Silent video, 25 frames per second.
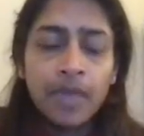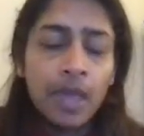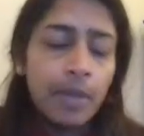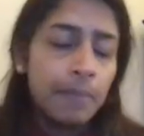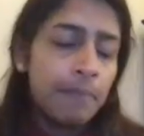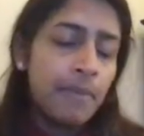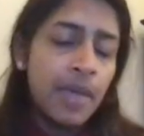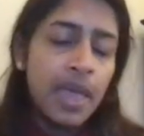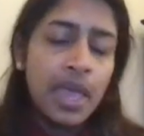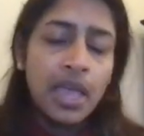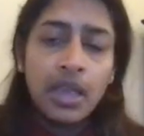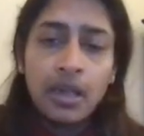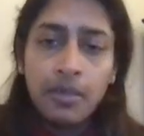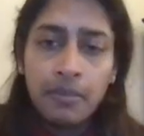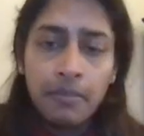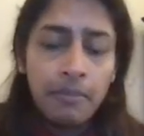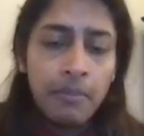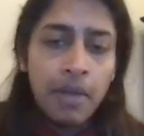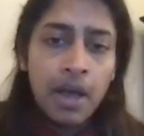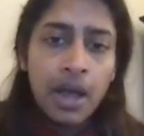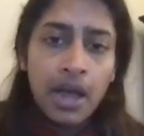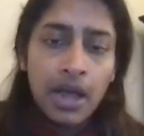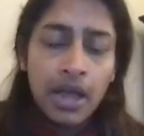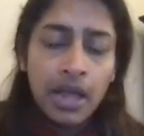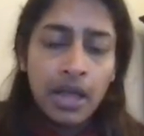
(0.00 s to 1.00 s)
make
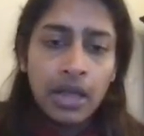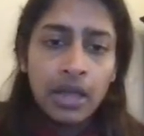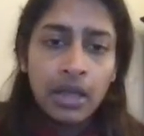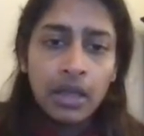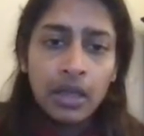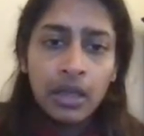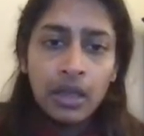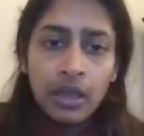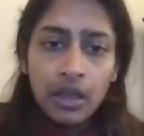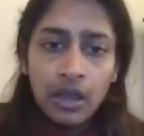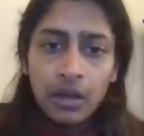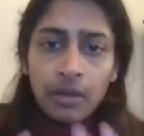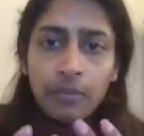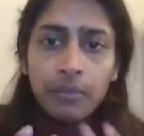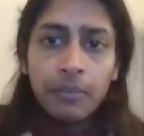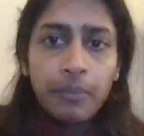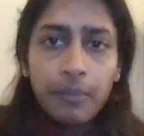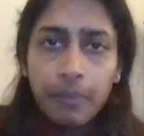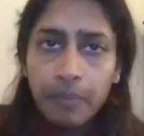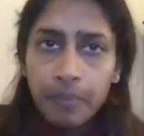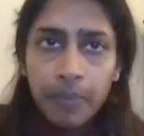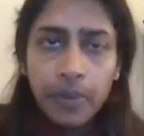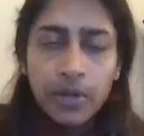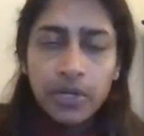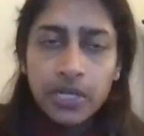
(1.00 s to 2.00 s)
my
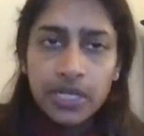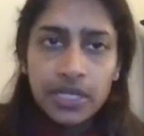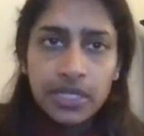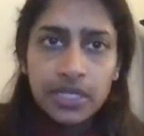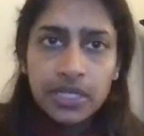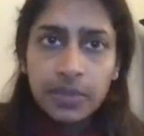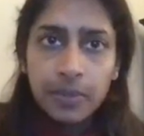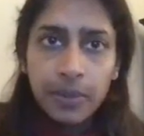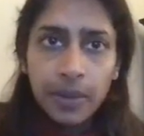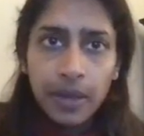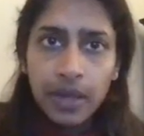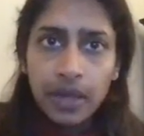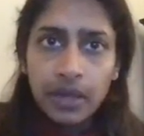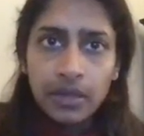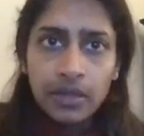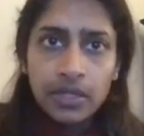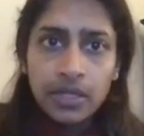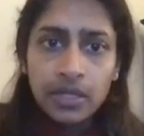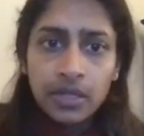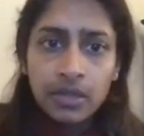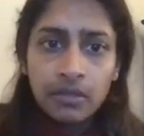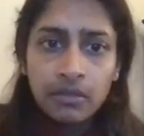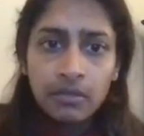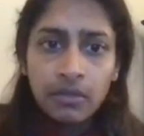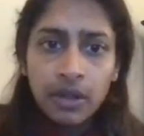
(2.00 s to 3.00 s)

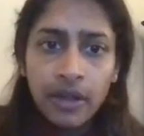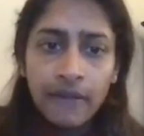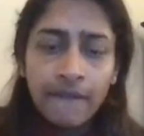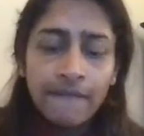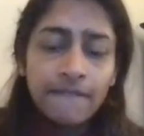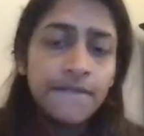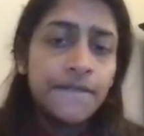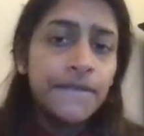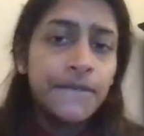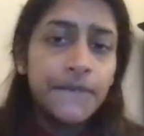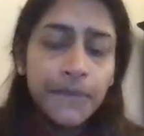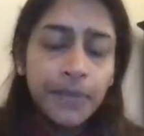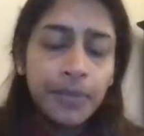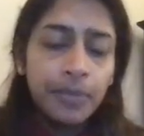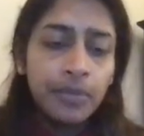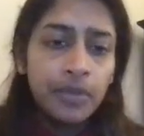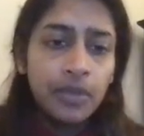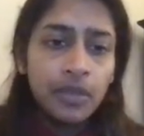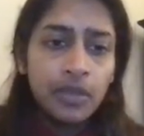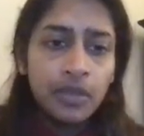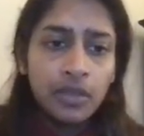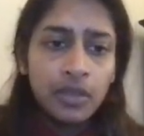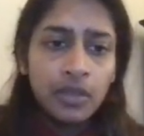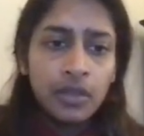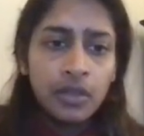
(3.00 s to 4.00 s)
participant, right,
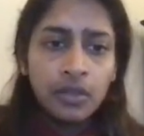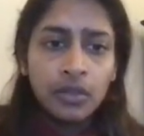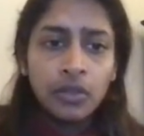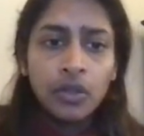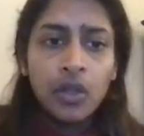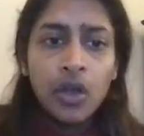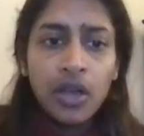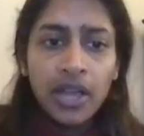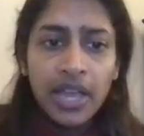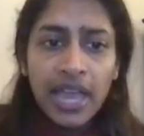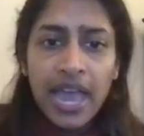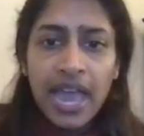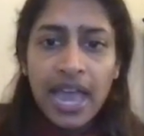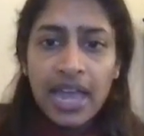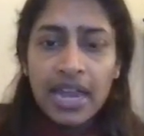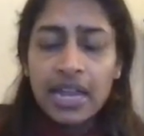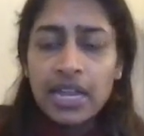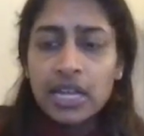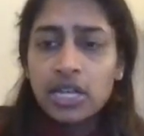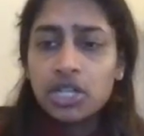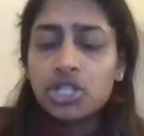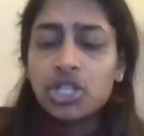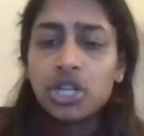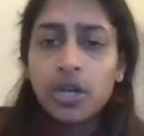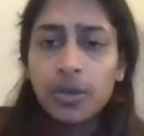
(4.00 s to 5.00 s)
look at
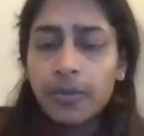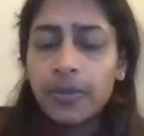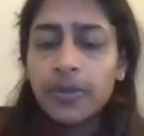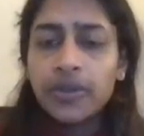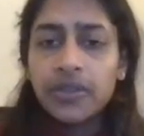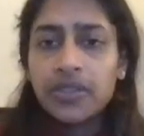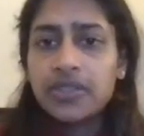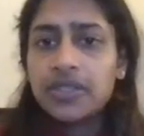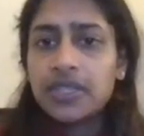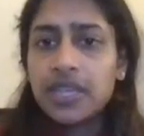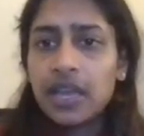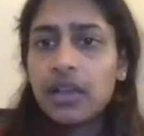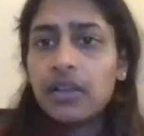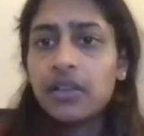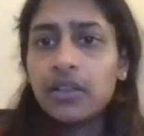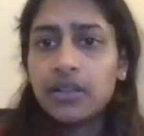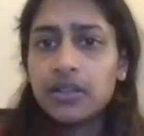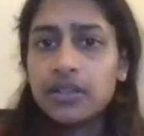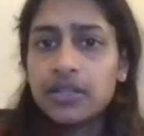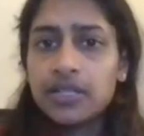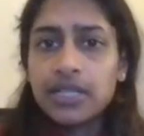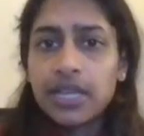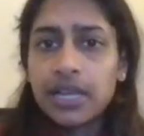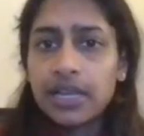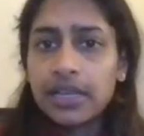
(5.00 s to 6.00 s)
and interpret the scale in
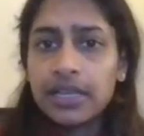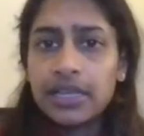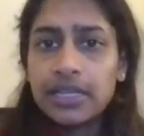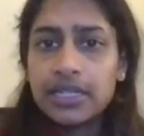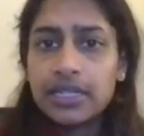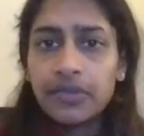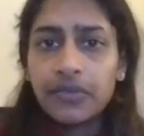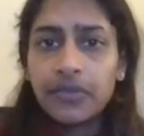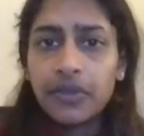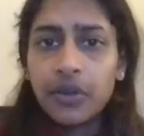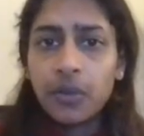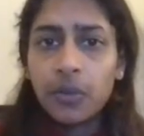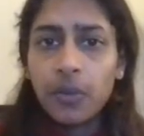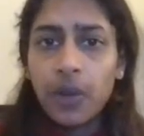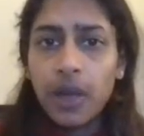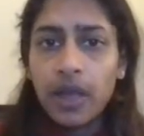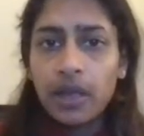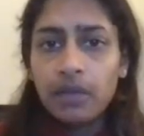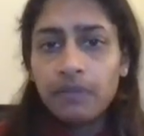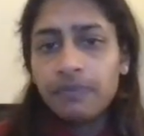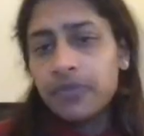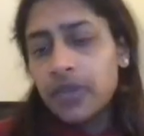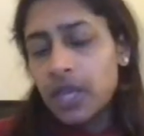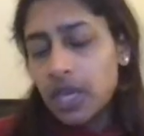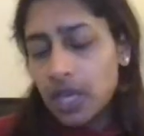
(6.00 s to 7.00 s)
a slightly different
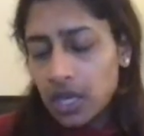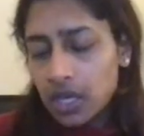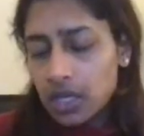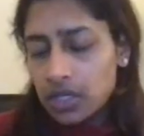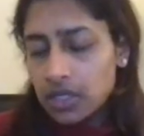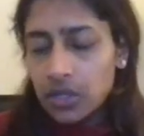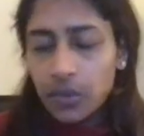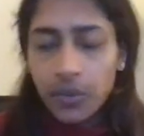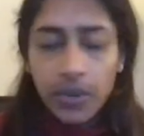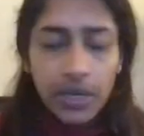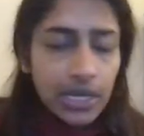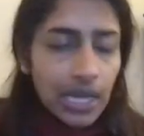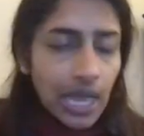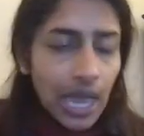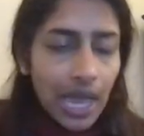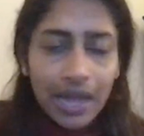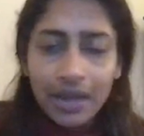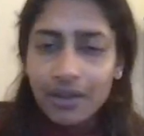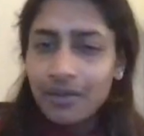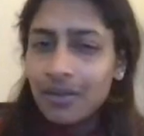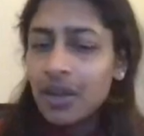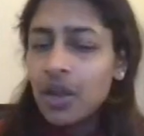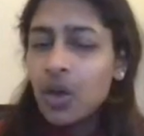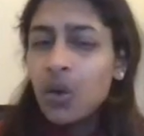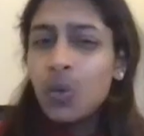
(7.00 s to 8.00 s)
way. So
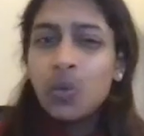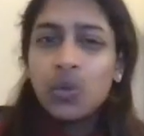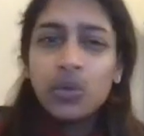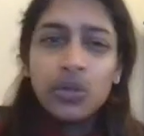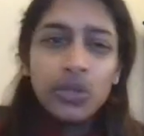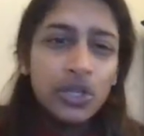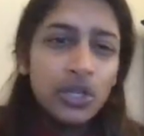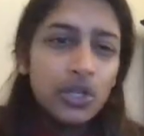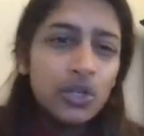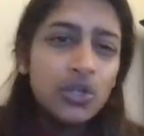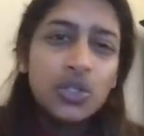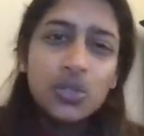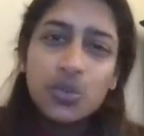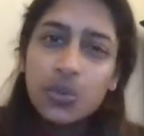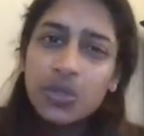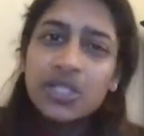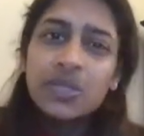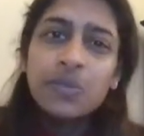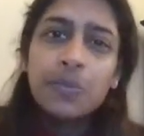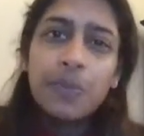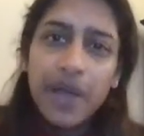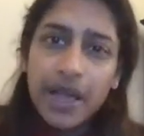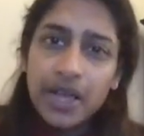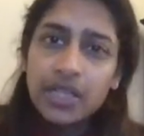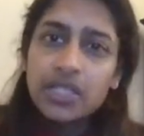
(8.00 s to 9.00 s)
again, use
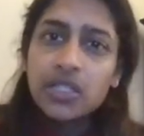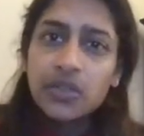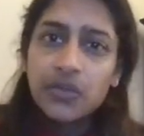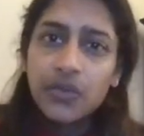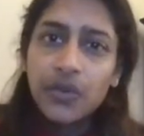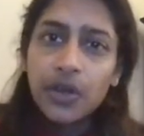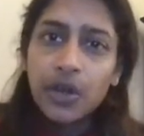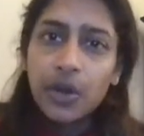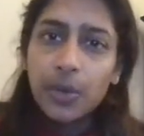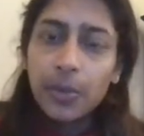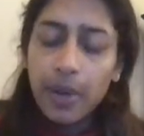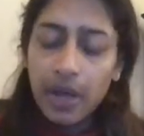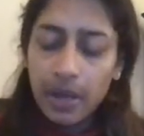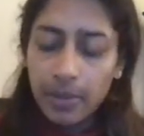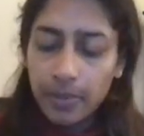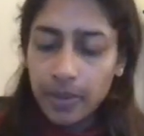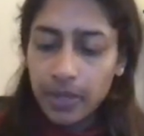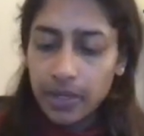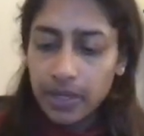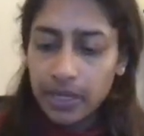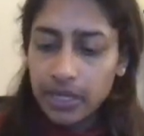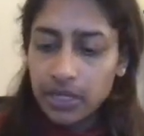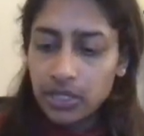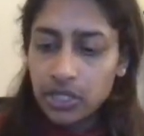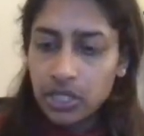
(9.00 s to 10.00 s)
what's best for your
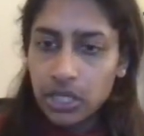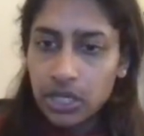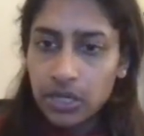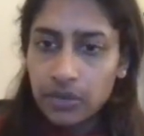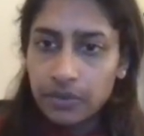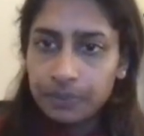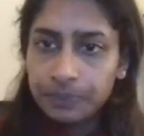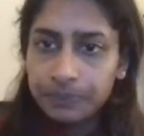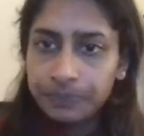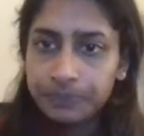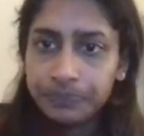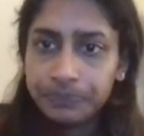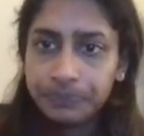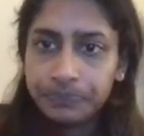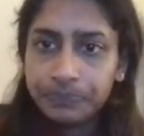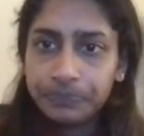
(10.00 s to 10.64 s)
population.